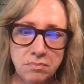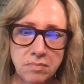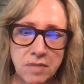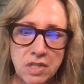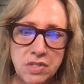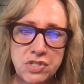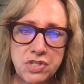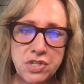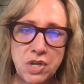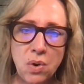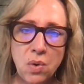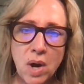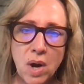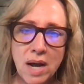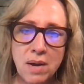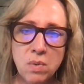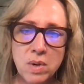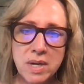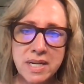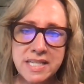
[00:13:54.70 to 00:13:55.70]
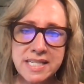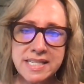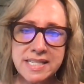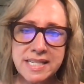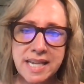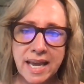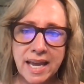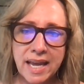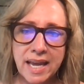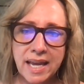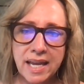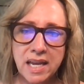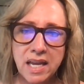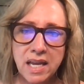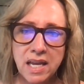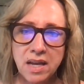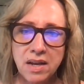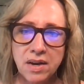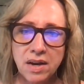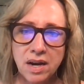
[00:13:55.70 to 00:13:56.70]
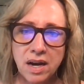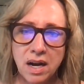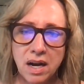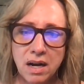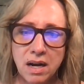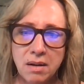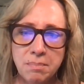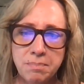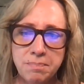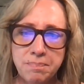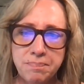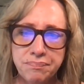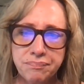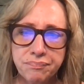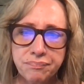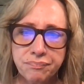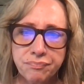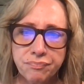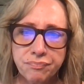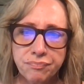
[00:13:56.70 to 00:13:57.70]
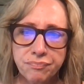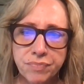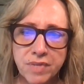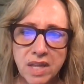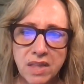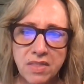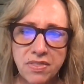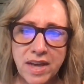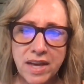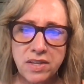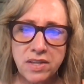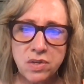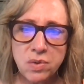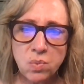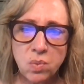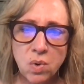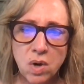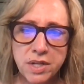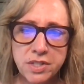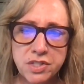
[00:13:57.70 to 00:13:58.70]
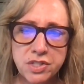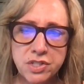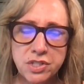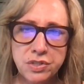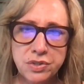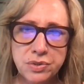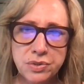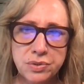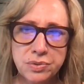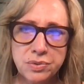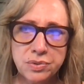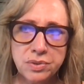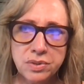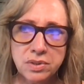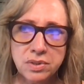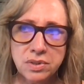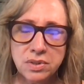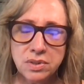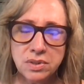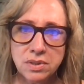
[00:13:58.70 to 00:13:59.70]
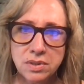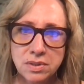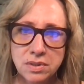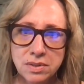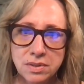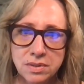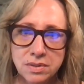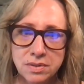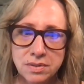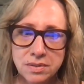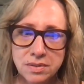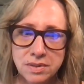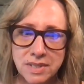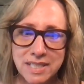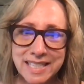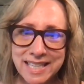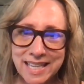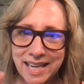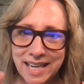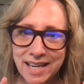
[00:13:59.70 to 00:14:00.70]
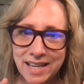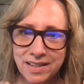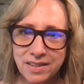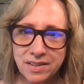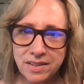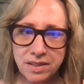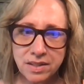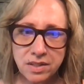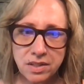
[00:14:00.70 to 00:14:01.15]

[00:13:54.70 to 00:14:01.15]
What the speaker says: So I want to say that you want to, again,